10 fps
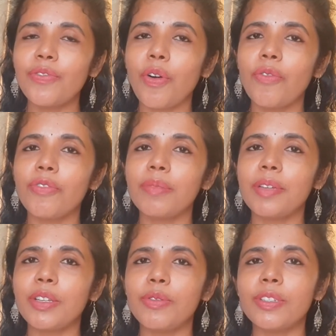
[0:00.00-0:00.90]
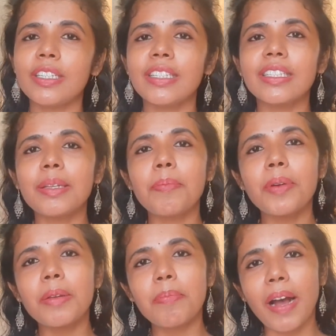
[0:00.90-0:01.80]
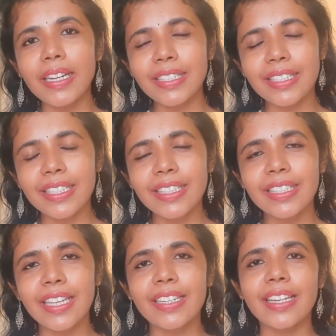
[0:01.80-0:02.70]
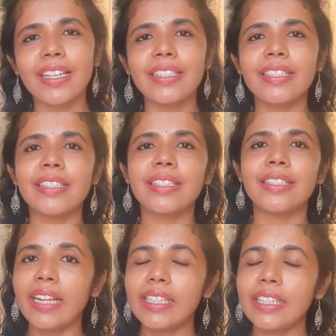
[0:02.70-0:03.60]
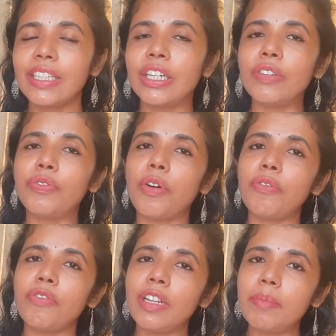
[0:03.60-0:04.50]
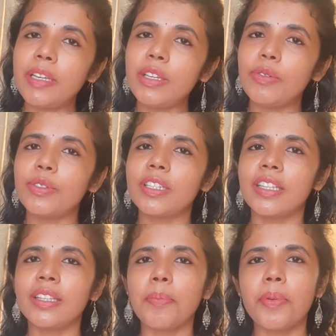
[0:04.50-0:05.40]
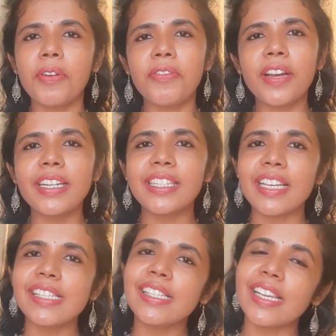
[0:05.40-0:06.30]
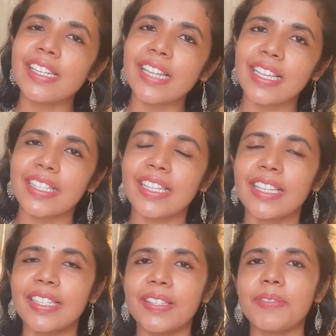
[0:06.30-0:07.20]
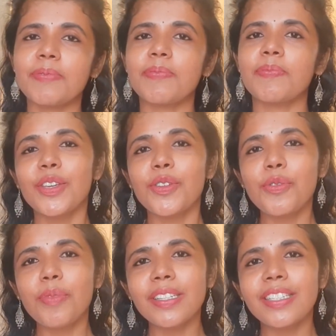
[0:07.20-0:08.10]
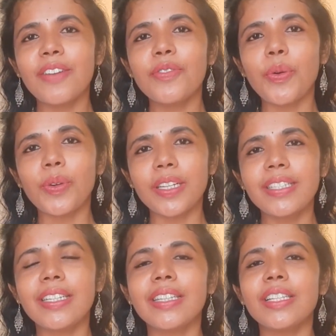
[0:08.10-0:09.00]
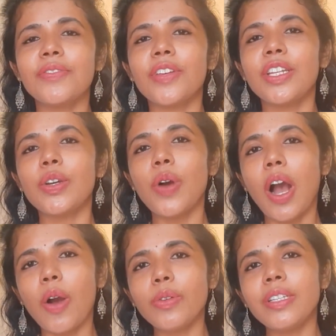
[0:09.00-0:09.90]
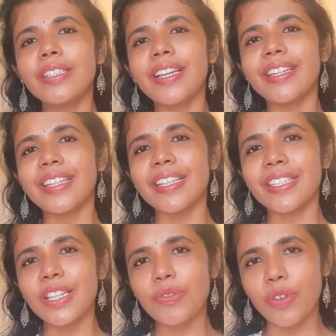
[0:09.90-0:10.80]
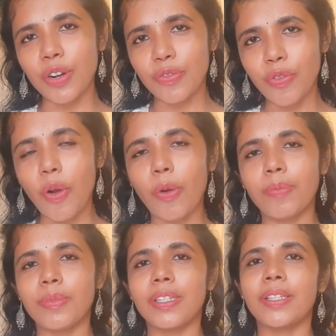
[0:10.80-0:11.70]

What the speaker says: form will be used in the simple past tense sentence. And the third form will be used in the perfect tense sentences. You must have noticed in this video how the sentences were formed.